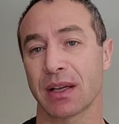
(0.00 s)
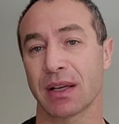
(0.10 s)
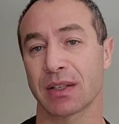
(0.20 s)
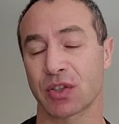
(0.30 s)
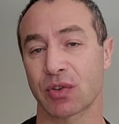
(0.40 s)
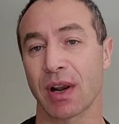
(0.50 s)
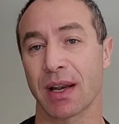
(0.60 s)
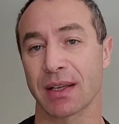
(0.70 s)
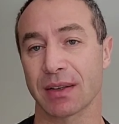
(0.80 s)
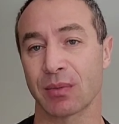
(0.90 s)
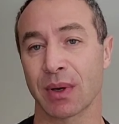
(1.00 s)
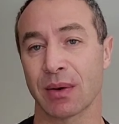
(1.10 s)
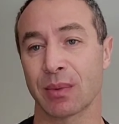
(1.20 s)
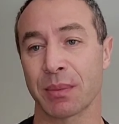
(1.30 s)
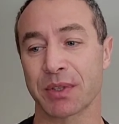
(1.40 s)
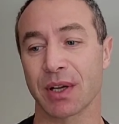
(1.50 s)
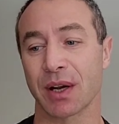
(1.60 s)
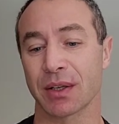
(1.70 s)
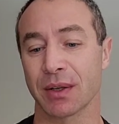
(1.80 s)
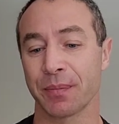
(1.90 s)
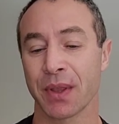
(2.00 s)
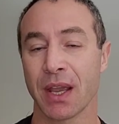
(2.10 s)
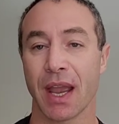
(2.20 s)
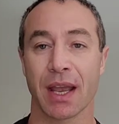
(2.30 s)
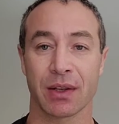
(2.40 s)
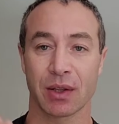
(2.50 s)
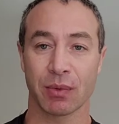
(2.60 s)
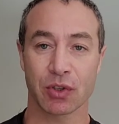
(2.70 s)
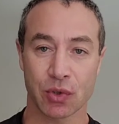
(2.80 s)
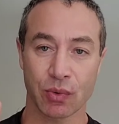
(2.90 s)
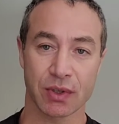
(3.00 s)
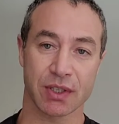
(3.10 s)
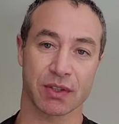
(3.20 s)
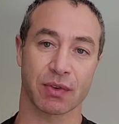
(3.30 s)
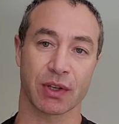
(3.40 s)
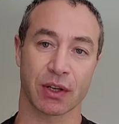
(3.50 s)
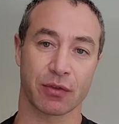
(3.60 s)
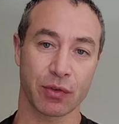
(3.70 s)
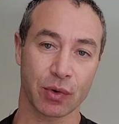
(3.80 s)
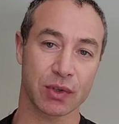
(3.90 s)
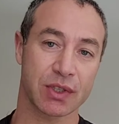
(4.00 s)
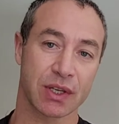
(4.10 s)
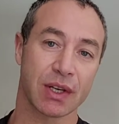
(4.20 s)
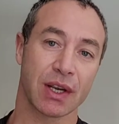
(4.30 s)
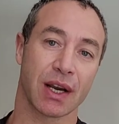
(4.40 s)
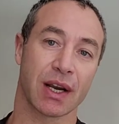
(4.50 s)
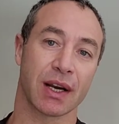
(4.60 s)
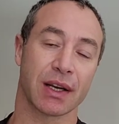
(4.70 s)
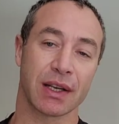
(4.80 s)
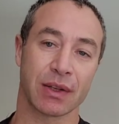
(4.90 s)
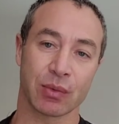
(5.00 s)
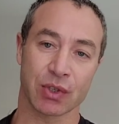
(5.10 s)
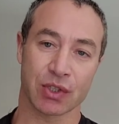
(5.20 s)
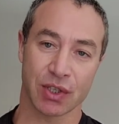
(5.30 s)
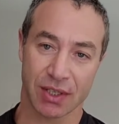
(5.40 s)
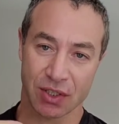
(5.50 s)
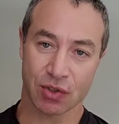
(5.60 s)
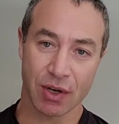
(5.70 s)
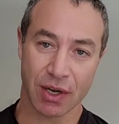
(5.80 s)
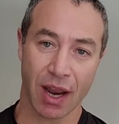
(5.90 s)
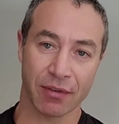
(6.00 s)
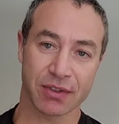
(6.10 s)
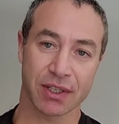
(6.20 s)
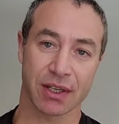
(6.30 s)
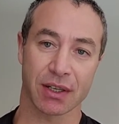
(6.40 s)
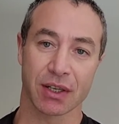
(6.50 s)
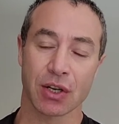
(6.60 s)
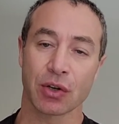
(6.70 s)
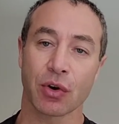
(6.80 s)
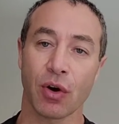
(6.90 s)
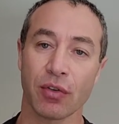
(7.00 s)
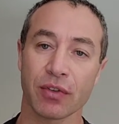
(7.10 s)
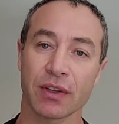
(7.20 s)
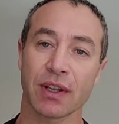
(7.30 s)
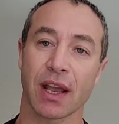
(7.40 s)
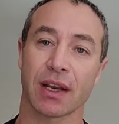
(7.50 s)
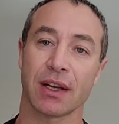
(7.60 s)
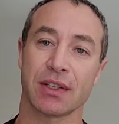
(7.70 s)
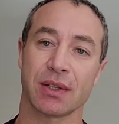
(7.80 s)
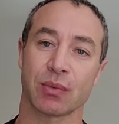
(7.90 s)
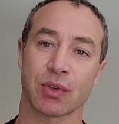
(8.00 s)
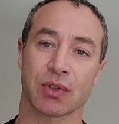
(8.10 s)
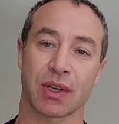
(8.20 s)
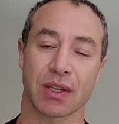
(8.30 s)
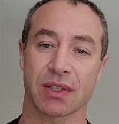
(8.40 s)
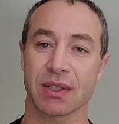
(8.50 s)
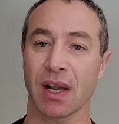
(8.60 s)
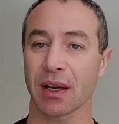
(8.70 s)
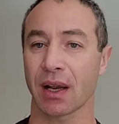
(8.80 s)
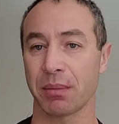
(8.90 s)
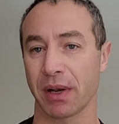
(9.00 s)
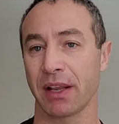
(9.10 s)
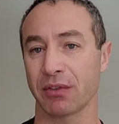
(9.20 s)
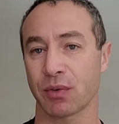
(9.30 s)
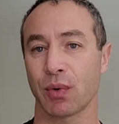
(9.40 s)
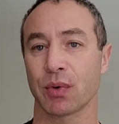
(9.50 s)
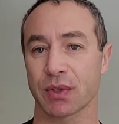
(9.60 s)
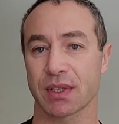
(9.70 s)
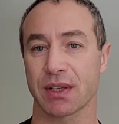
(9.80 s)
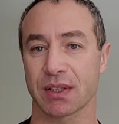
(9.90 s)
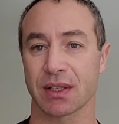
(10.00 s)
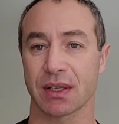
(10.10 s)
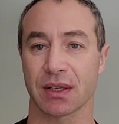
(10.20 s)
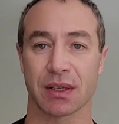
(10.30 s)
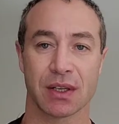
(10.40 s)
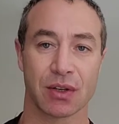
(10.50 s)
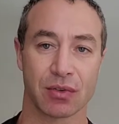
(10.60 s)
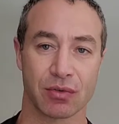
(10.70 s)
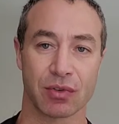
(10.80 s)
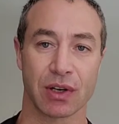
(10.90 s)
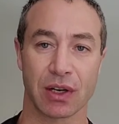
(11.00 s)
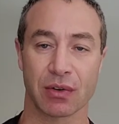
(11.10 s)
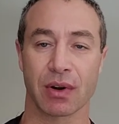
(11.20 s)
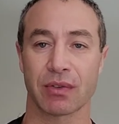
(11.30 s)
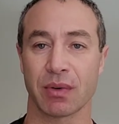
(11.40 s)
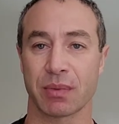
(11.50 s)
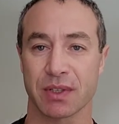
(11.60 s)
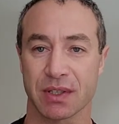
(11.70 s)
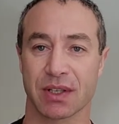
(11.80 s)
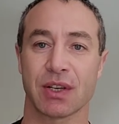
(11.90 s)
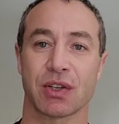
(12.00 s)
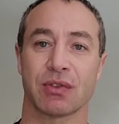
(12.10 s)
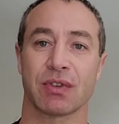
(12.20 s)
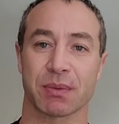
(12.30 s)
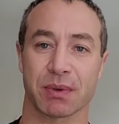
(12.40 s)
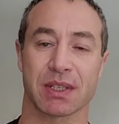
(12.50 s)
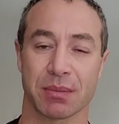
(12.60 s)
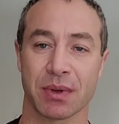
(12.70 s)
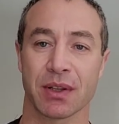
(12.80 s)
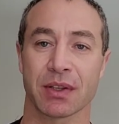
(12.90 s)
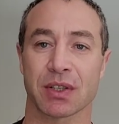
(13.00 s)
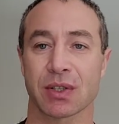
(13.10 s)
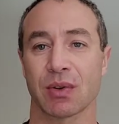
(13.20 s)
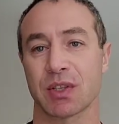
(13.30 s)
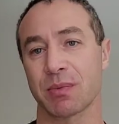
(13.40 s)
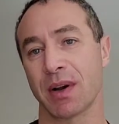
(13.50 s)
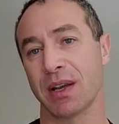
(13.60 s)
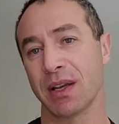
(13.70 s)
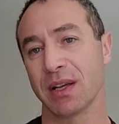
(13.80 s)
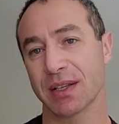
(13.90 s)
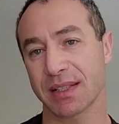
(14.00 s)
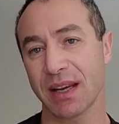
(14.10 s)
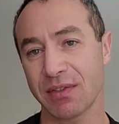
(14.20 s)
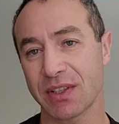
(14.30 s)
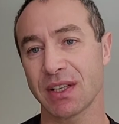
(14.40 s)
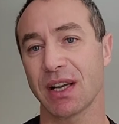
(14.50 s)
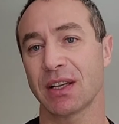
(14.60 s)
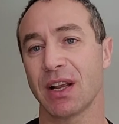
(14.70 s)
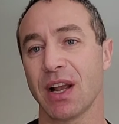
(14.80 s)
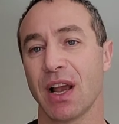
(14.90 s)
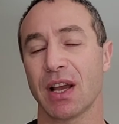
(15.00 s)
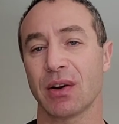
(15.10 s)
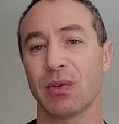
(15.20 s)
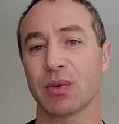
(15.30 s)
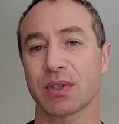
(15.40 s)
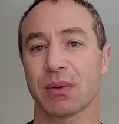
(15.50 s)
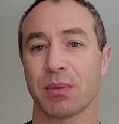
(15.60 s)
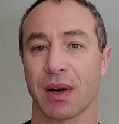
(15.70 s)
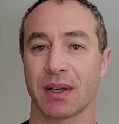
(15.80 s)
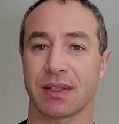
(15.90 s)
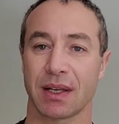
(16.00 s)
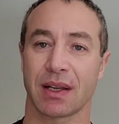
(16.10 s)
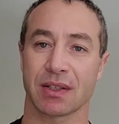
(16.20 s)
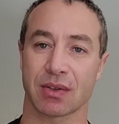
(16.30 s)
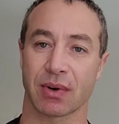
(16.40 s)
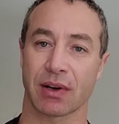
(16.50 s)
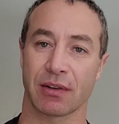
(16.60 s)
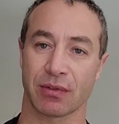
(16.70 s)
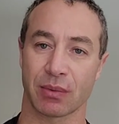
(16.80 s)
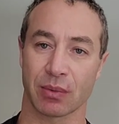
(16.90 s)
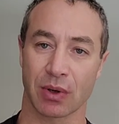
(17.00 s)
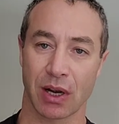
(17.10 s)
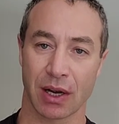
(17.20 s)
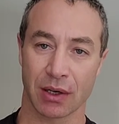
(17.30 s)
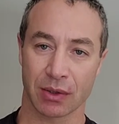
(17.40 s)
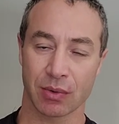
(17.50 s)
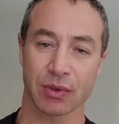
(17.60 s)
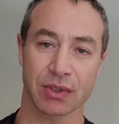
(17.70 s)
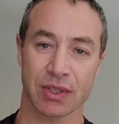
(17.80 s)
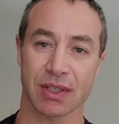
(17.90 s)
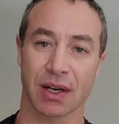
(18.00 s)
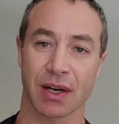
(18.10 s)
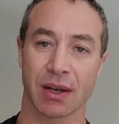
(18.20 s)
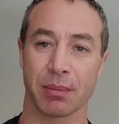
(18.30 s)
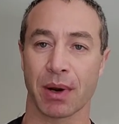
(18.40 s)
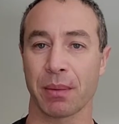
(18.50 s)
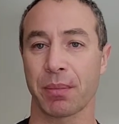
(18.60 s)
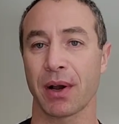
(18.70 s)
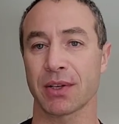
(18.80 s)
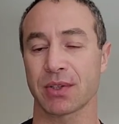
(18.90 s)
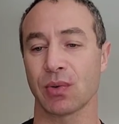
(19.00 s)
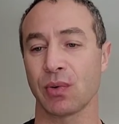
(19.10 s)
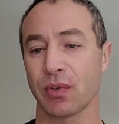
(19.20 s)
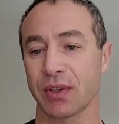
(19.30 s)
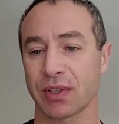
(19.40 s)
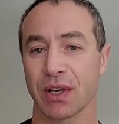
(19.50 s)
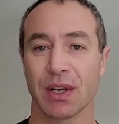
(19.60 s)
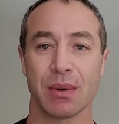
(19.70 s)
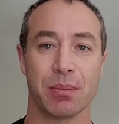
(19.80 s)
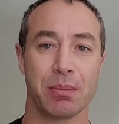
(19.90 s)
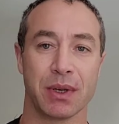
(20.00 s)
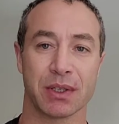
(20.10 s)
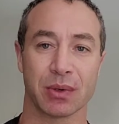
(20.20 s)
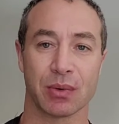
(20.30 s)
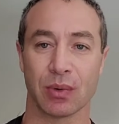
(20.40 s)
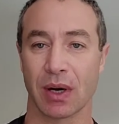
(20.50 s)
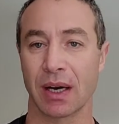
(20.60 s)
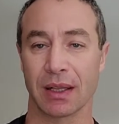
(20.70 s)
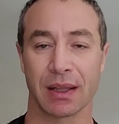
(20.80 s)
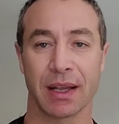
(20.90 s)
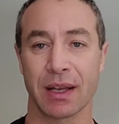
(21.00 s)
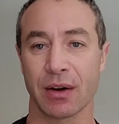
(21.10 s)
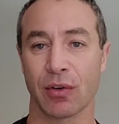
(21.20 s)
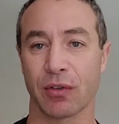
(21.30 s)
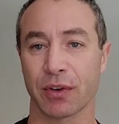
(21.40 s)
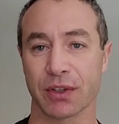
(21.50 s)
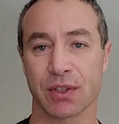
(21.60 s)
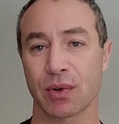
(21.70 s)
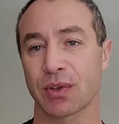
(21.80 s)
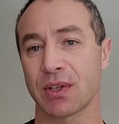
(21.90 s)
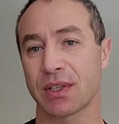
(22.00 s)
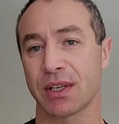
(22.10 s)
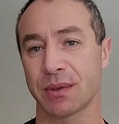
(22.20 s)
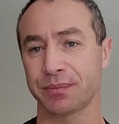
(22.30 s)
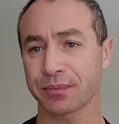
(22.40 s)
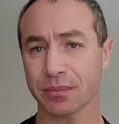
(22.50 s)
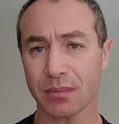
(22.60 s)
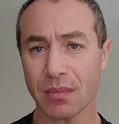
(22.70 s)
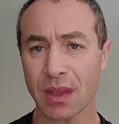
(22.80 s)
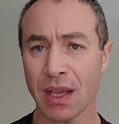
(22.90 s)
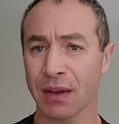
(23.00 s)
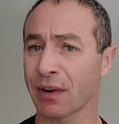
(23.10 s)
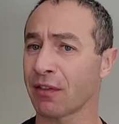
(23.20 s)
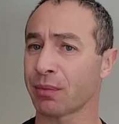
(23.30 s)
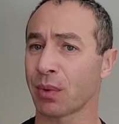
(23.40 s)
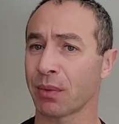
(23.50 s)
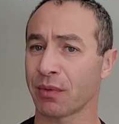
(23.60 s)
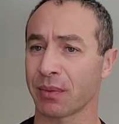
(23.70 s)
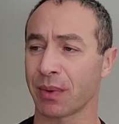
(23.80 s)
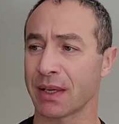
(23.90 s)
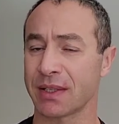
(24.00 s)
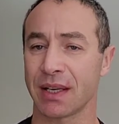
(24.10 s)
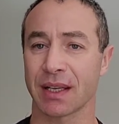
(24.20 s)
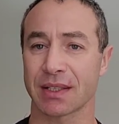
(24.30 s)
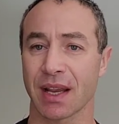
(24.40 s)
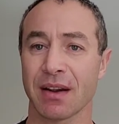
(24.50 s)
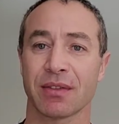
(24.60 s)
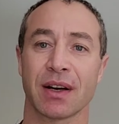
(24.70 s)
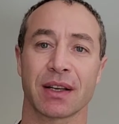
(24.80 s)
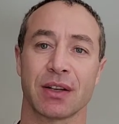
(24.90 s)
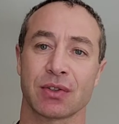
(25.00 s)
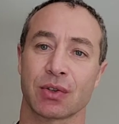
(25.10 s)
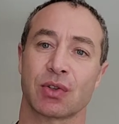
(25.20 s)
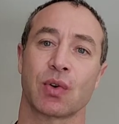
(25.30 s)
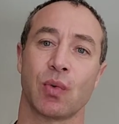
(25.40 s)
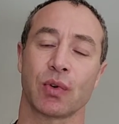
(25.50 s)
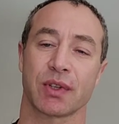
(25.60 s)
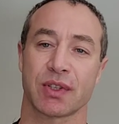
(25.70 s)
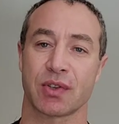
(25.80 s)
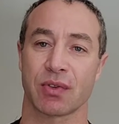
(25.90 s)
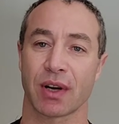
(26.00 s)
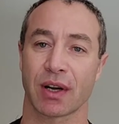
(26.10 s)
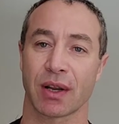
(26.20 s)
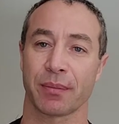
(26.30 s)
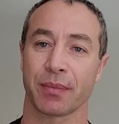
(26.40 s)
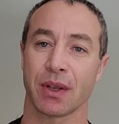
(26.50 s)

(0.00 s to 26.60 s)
Australia website. And there were two reasons for that. First, it was just straight after COVID and I didn't want to get stuck. I believe Qantas is a really great representation responsibility, so it's my safety net. And also buying tickets directly from Qantas, I bypass all that middle layer of uncertainty. If I have problem with buying tickets ever, I can talk to Qantas directly.